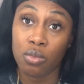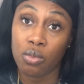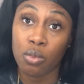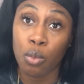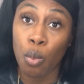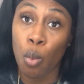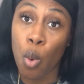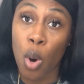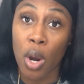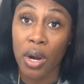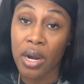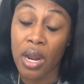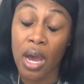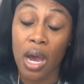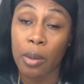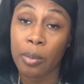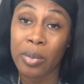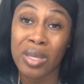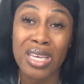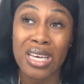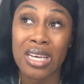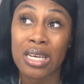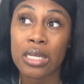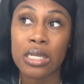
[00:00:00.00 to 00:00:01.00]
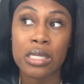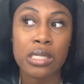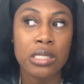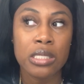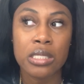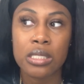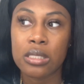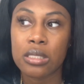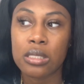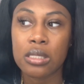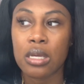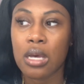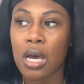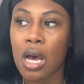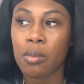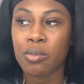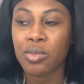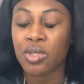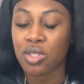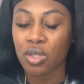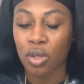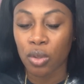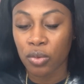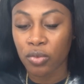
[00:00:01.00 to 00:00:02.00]
whatnot, because I'm
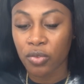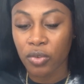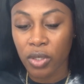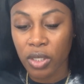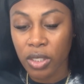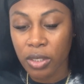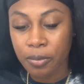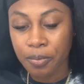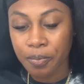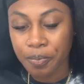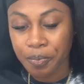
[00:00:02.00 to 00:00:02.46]
just over it.